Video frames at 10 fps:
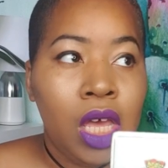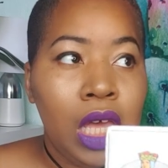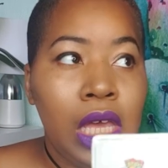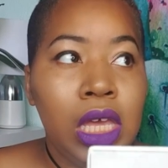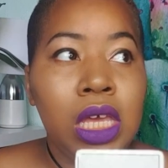
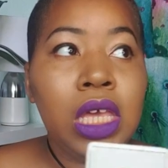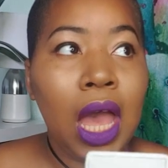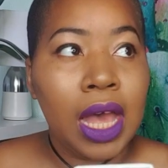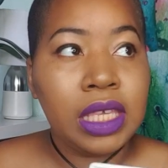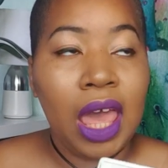He
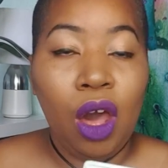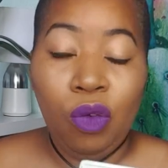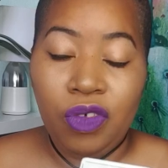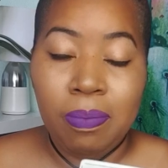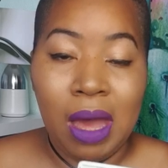has
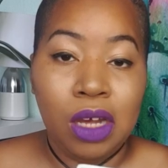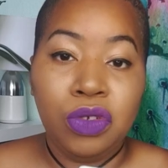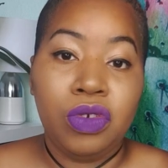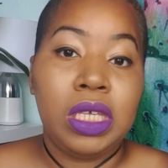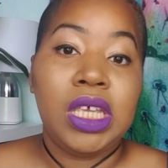healthy
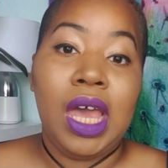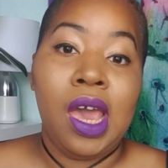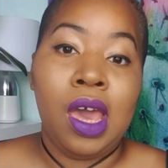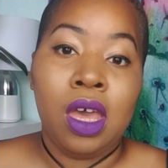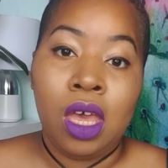boundaries
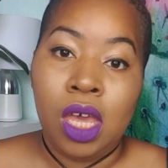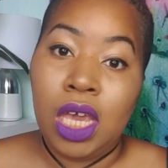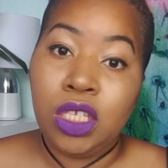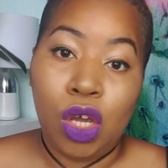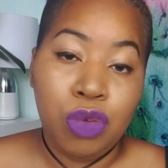here.
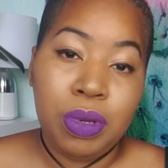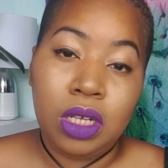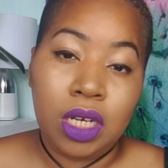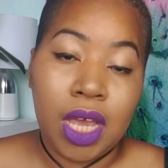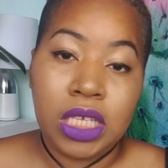He's open
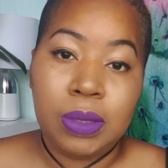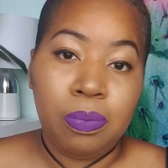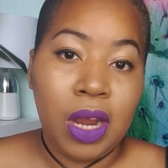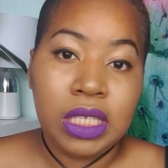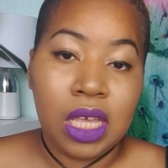and
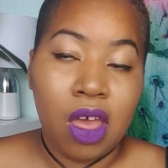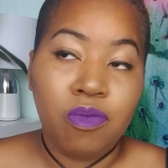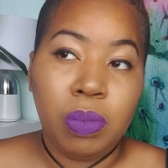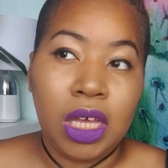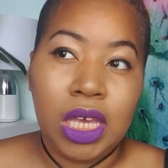expressive,
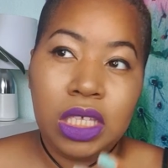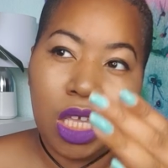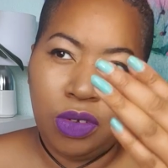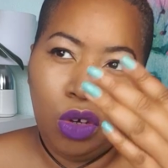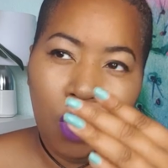but he's
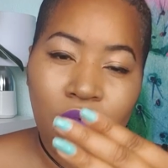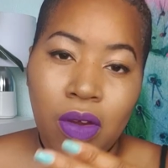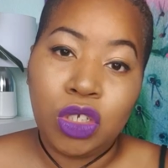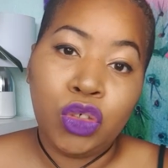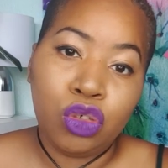got a
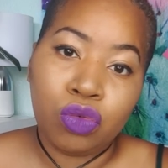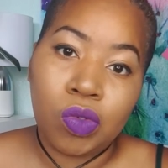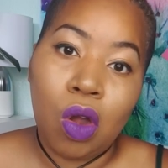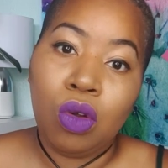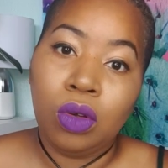very
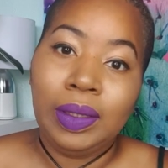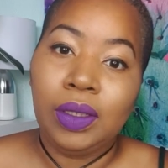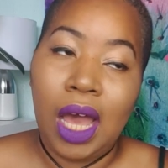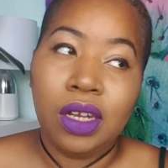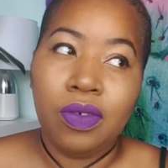strong
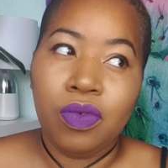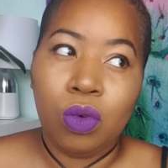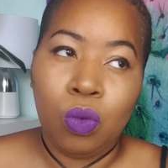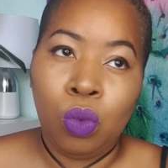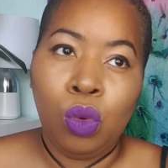kind of
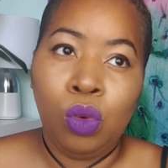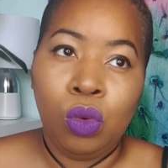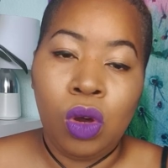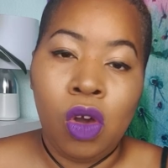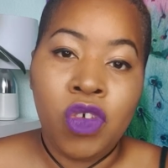
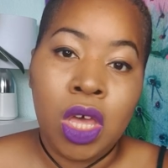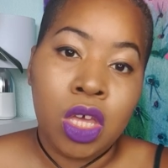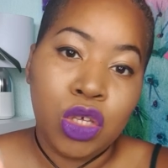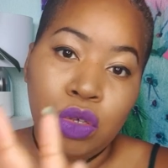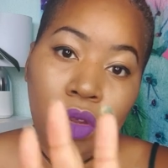wall of
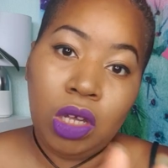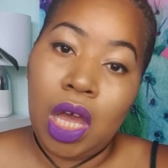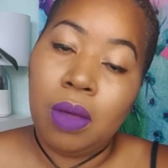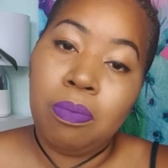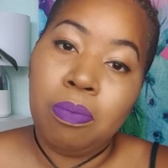you don't
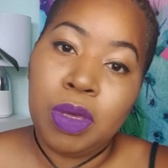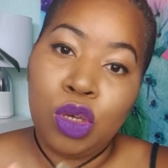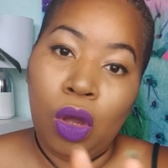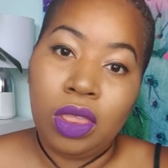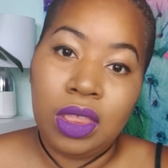come
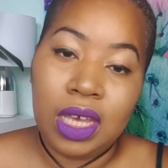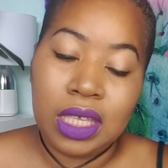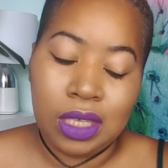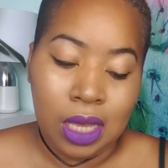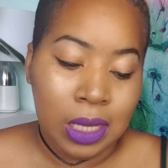beyond
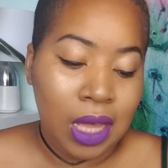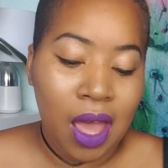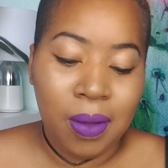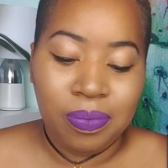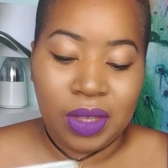this.
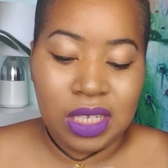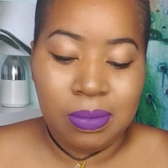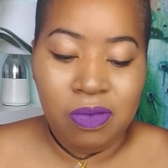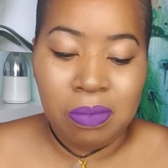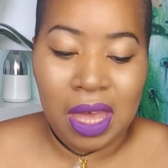Some
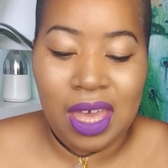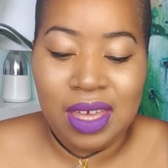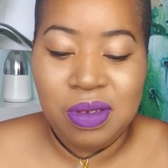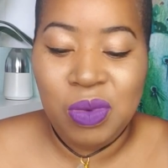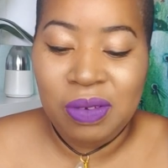of
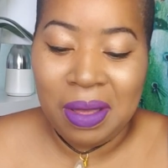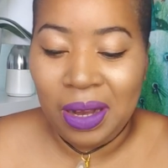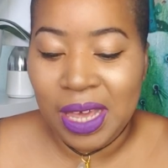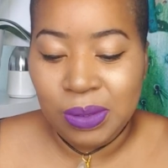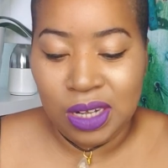my one of my
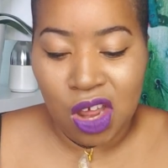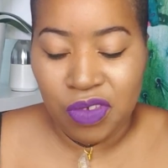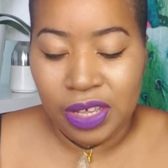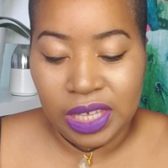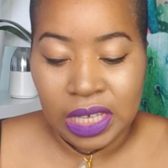clients was
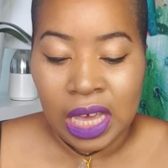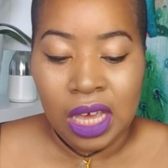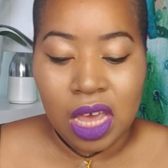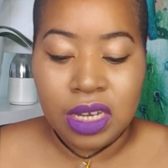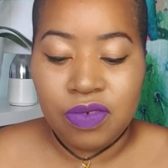laughing because
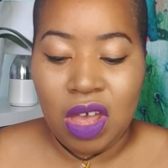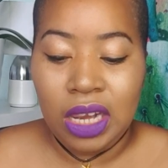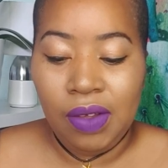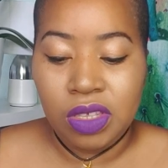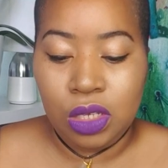in Divine
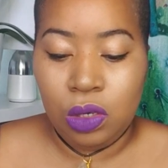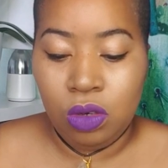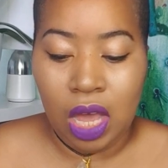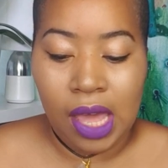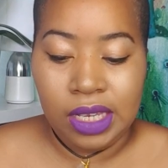Lovers
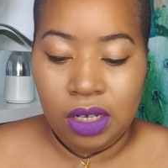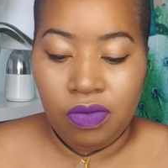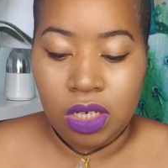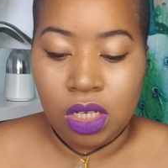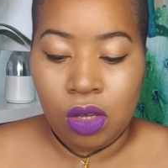School I did a
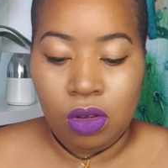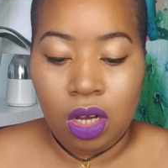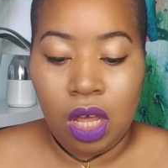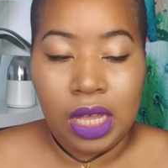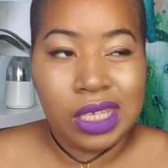video
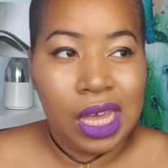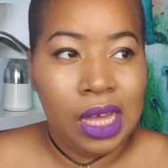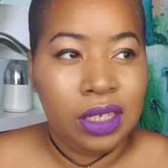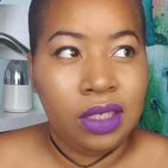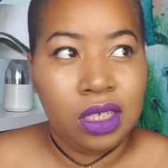class,
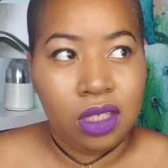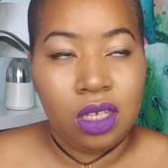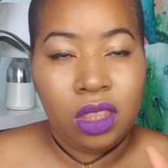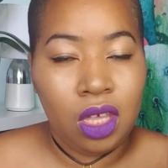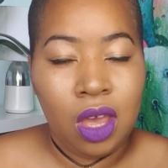and
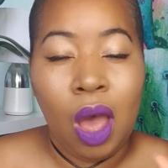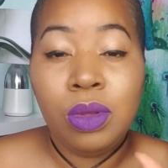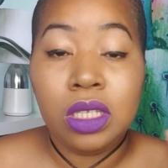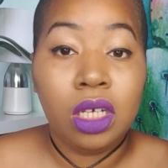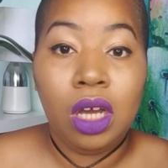I
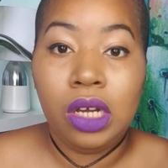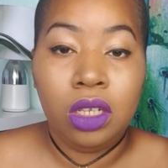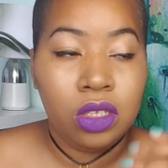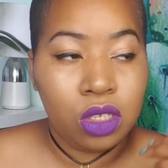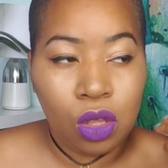was in the
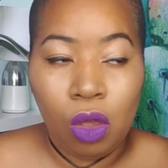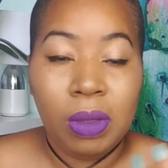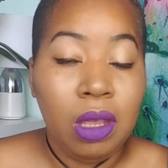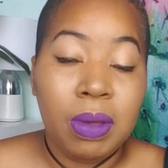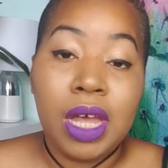garden, so
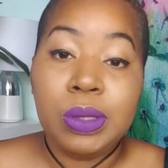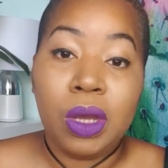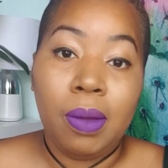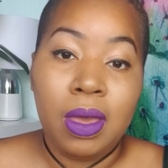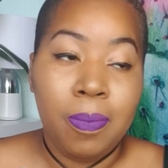many birds were
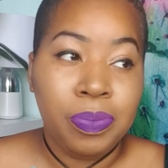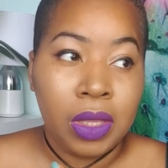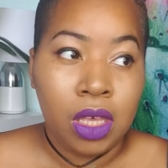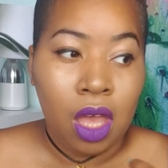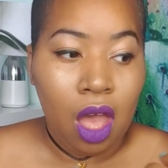coming,
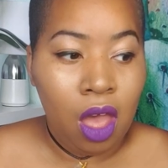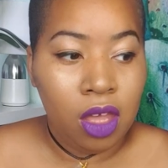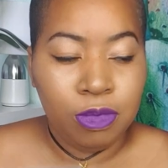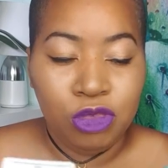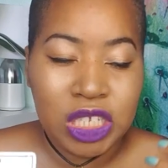
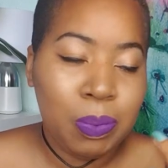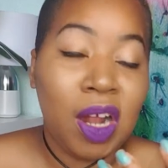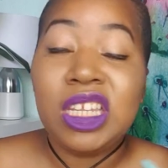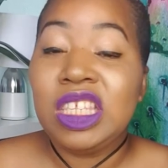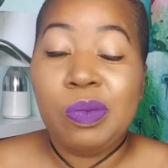just
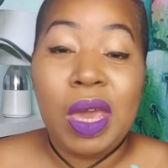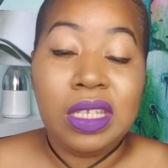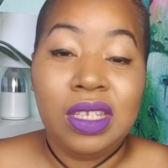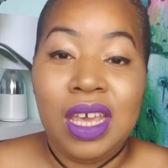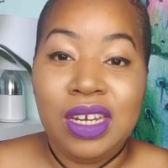participating
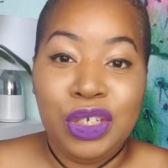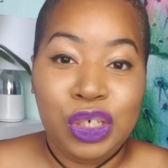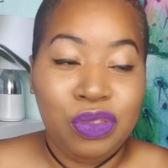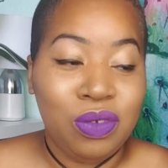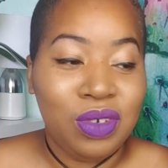in the energy
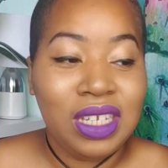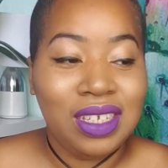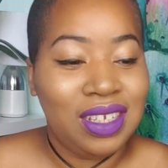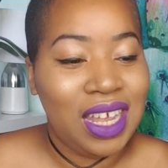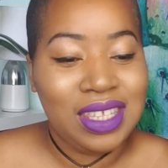of the
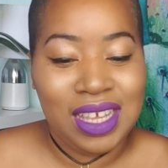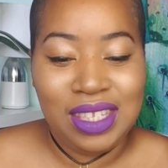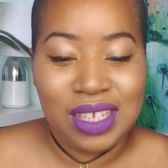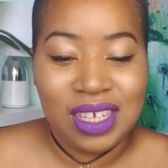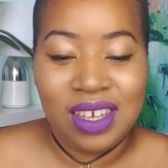reading. And I'd said
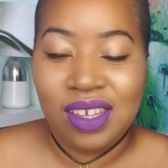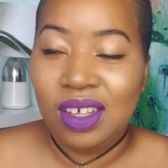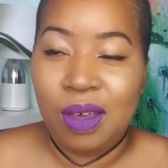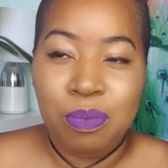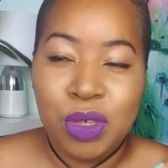to
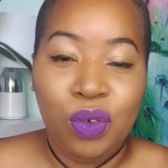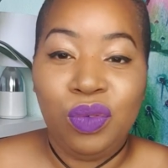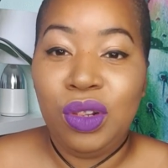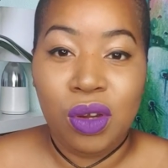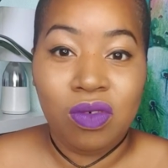a
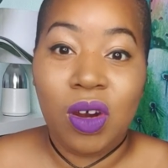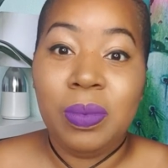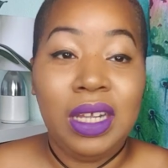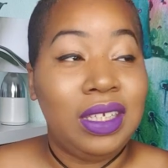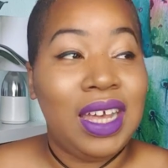beautiful little
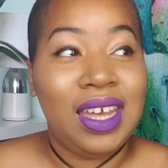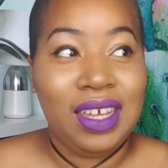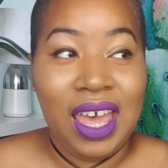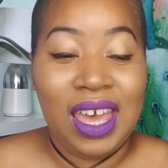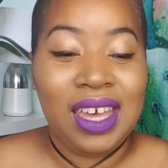robin, like,
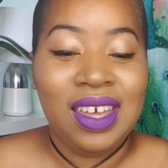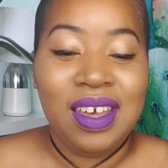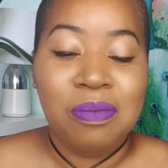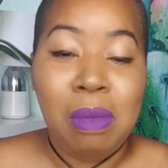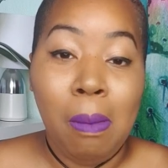hey,
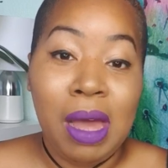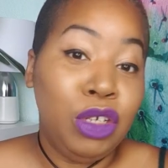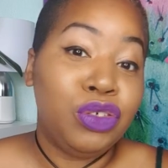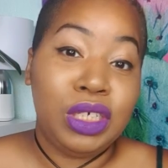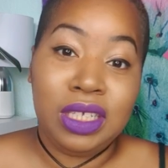my
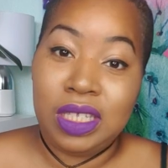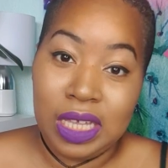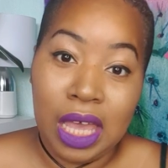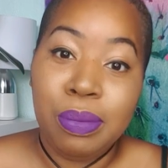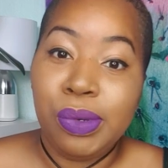boundary is the
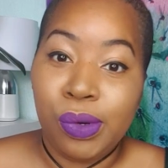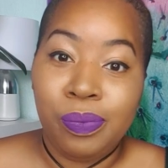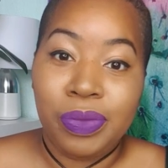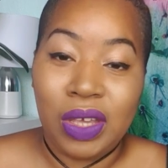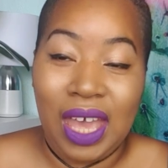table.
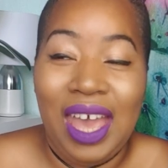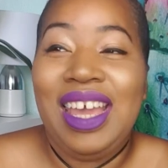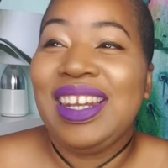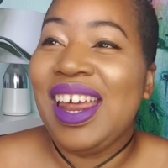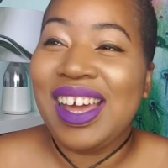
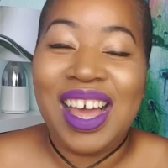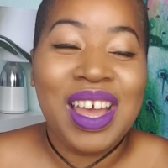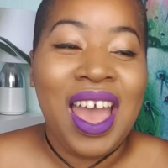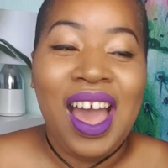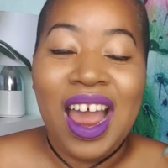Okay, like
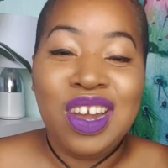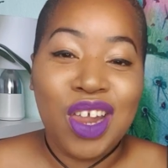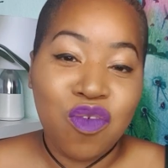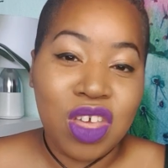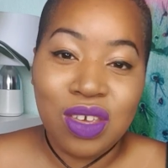I
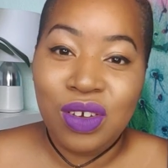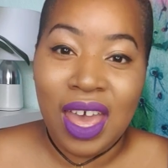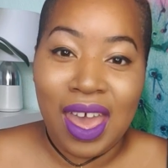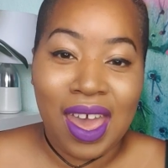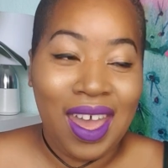love that you're
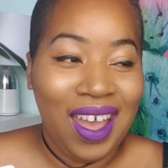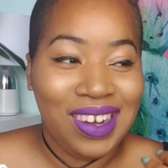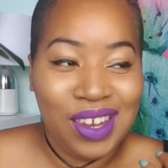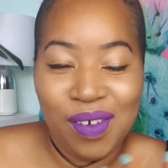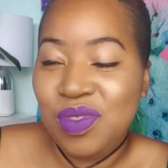here, I
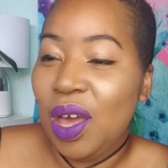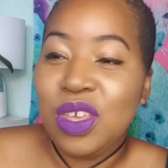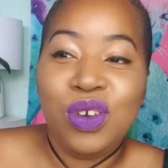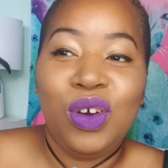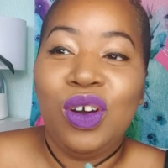love that
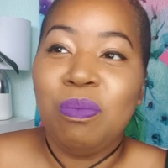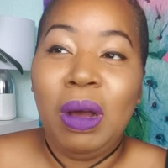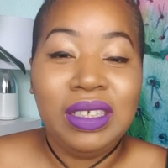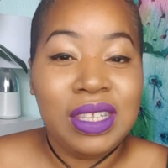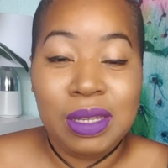you're
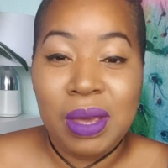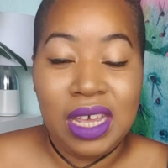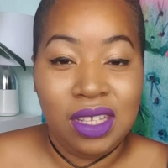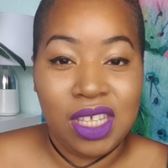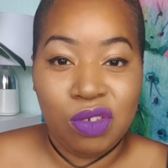
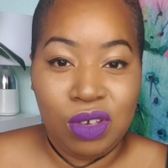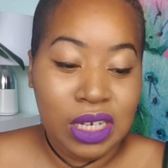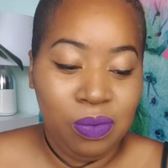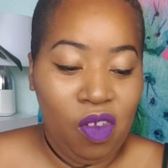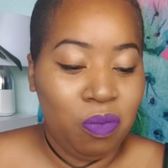participating in this
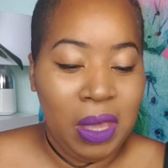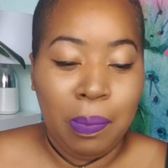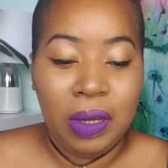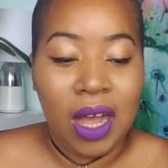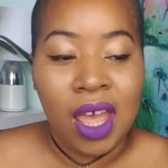reading with me,
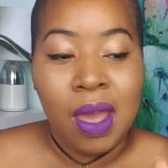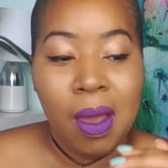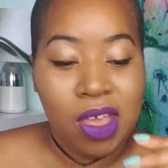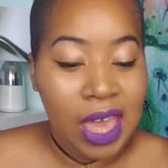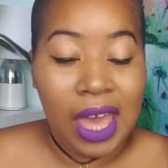but
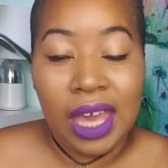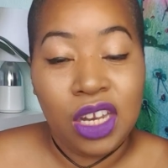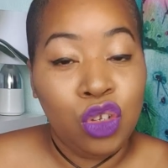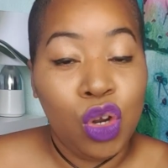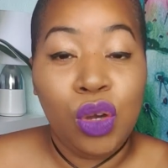okay,
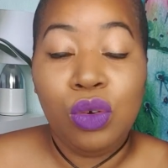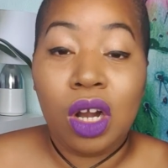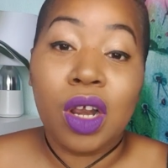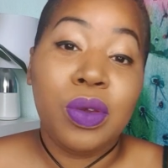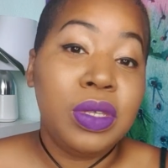no
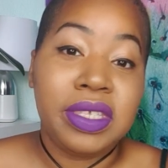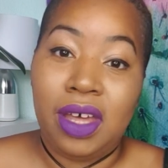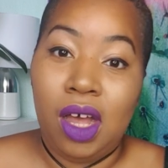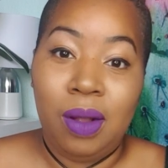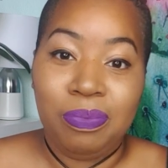
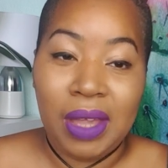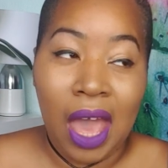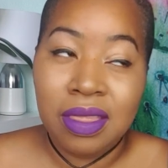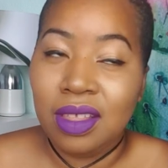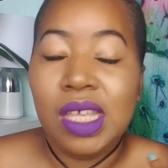closer.
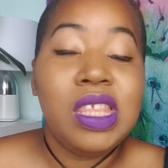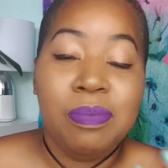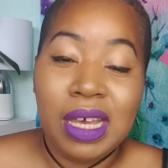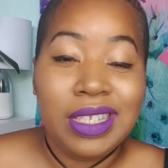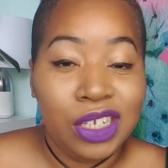And the birds